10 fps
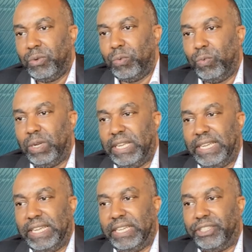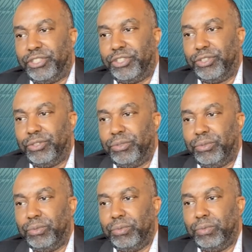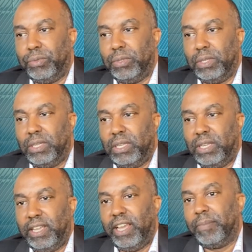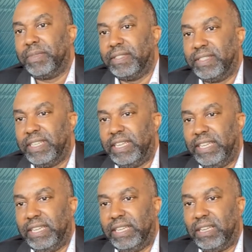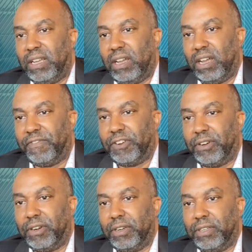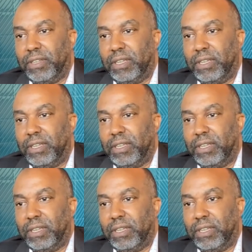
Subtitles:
we needed to help the city offer